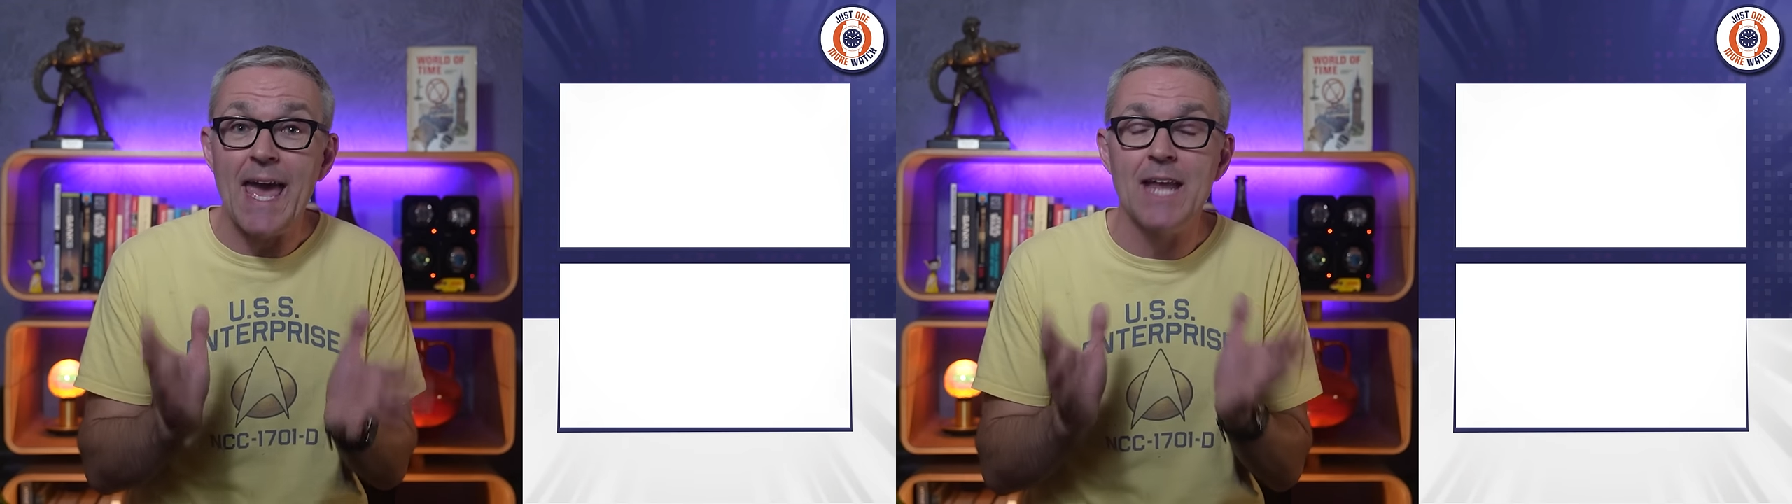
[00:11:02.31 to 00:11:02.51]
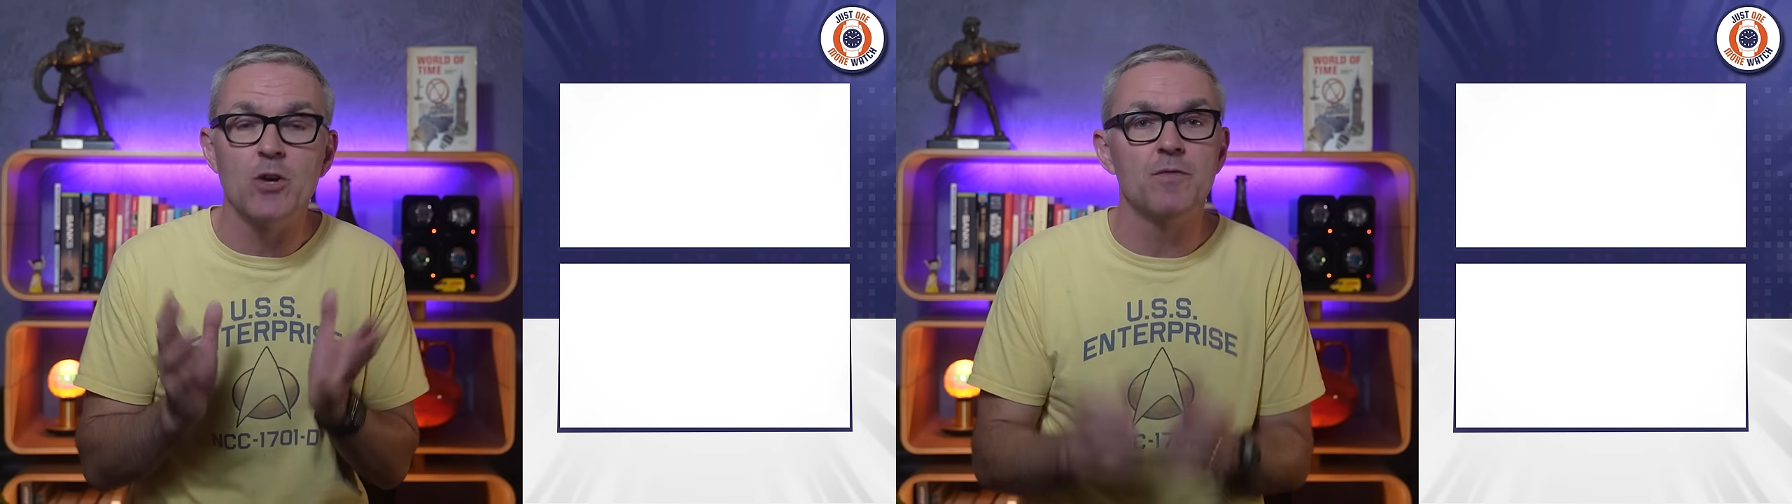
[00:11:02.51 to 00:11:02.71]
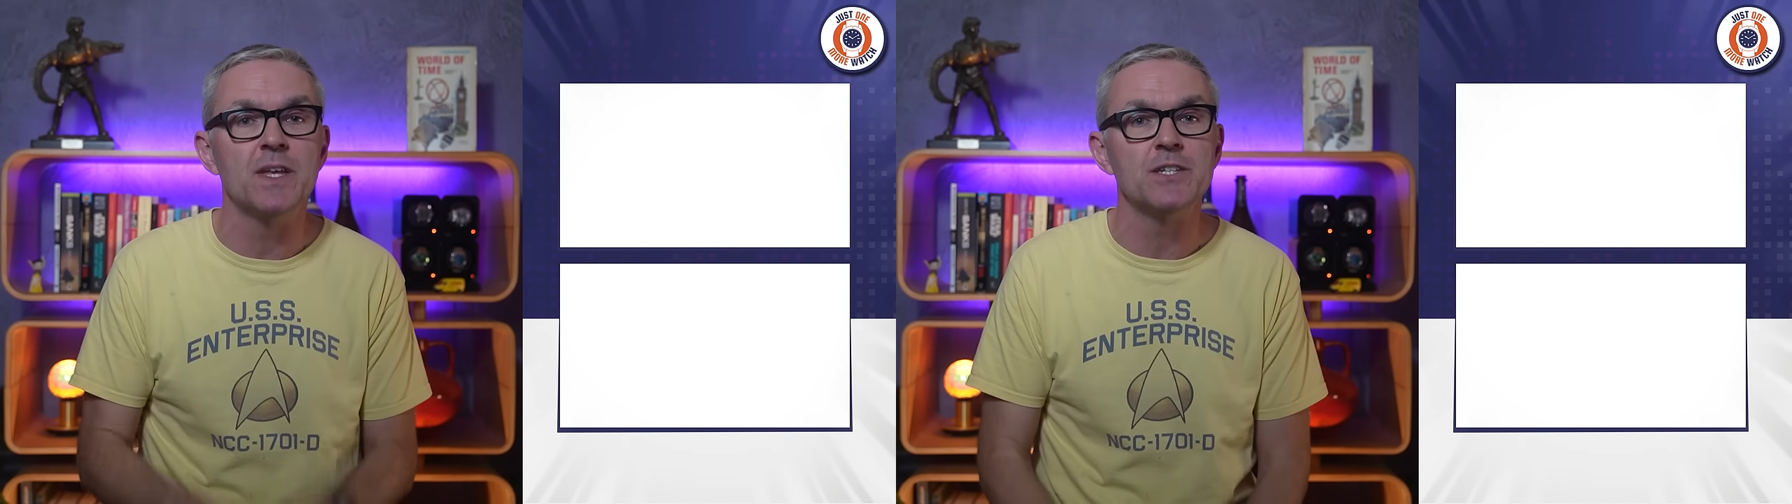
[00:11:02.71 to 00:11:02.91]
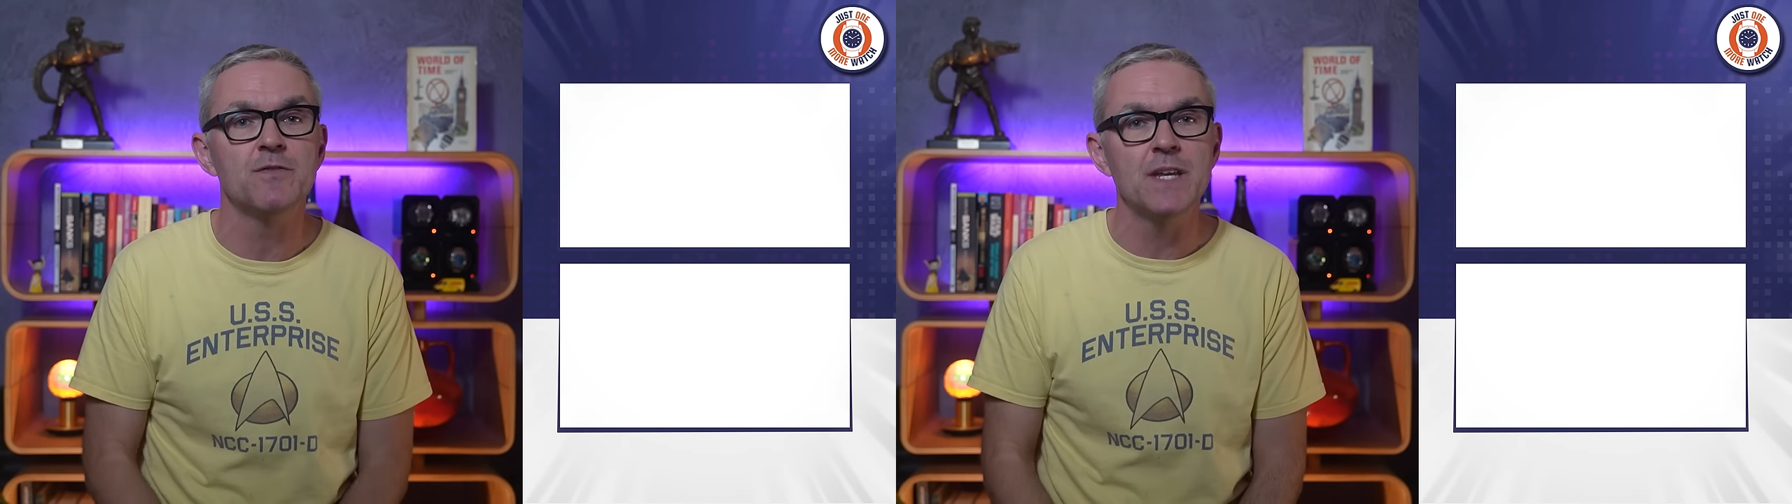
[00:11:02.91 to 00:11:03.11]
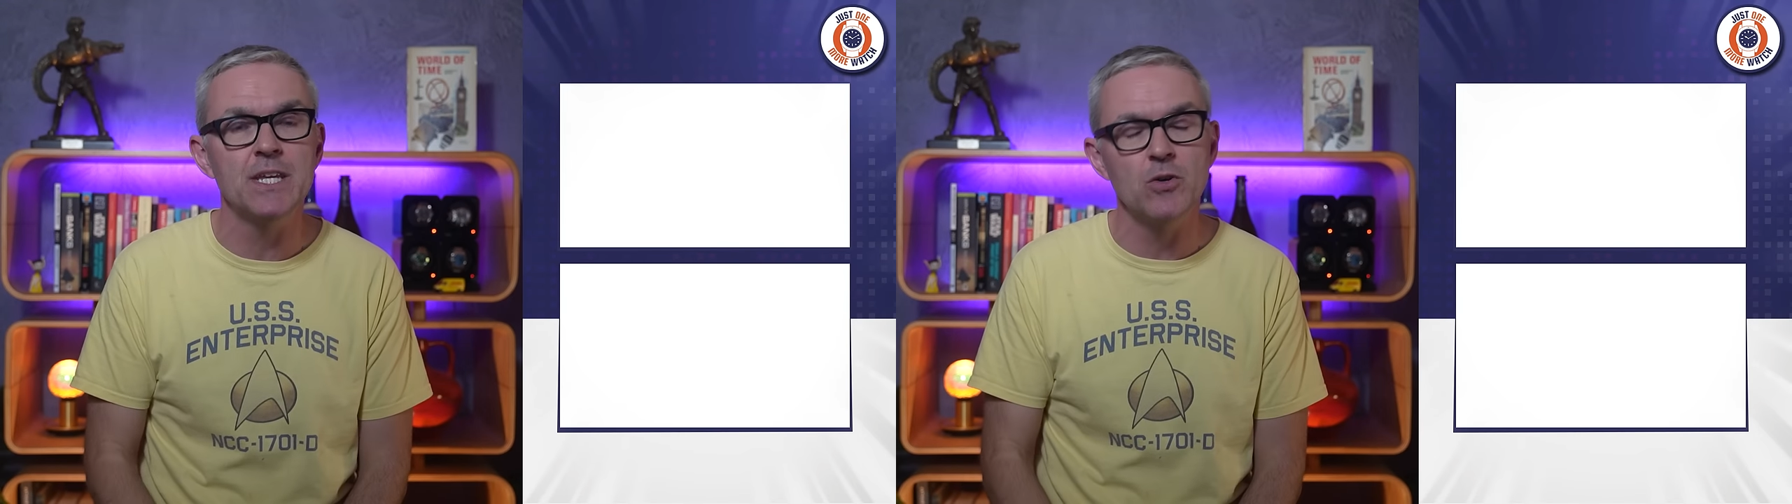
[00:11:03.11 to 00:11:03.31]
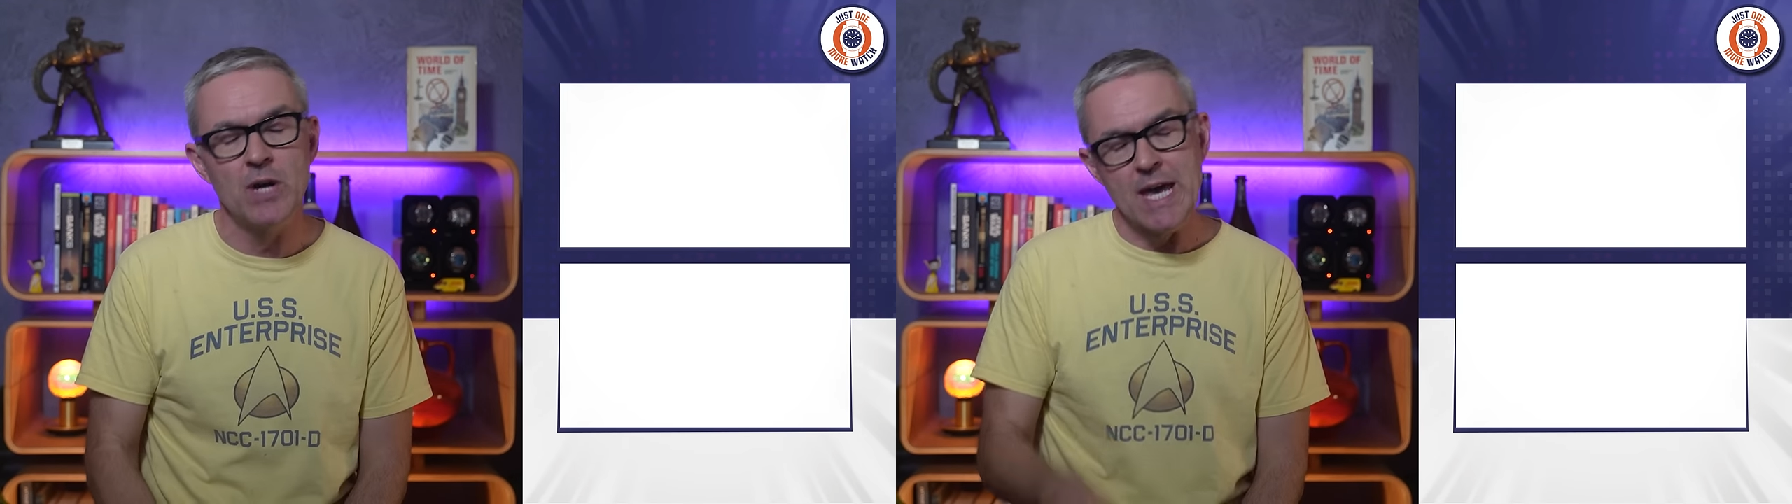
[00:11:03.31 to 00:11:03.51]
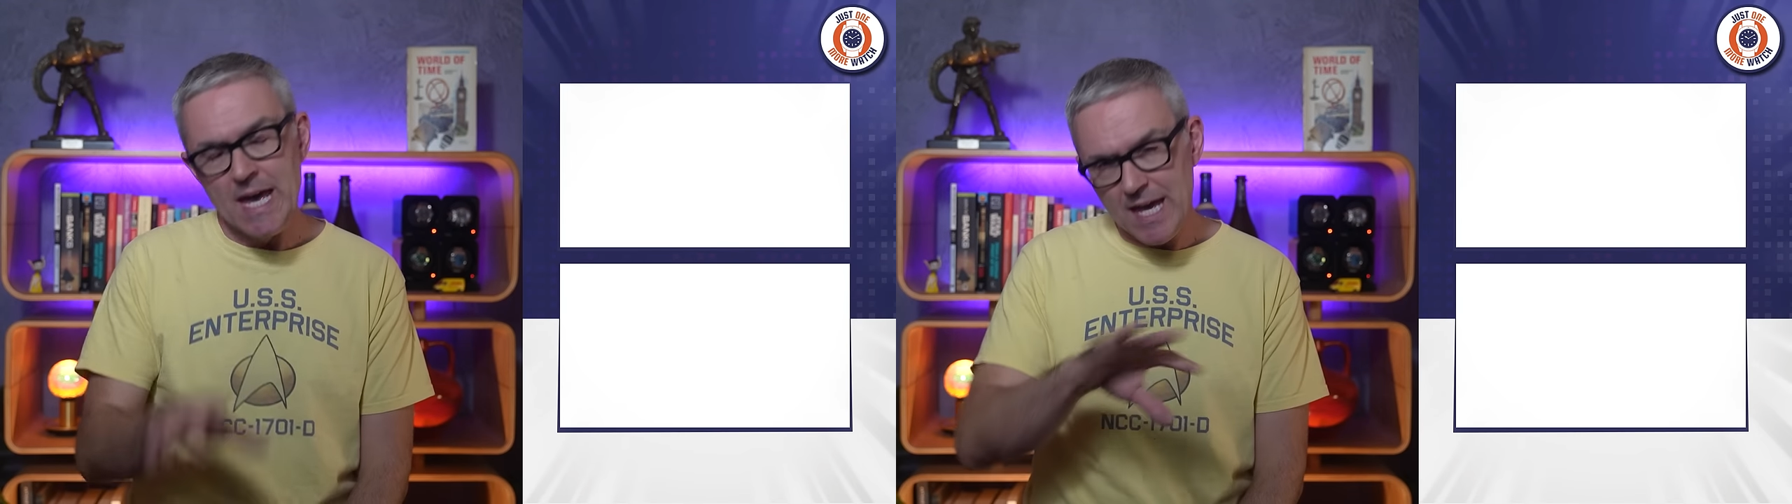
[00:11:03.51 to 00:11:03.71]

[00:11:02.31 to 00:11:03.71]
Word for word: end of this video.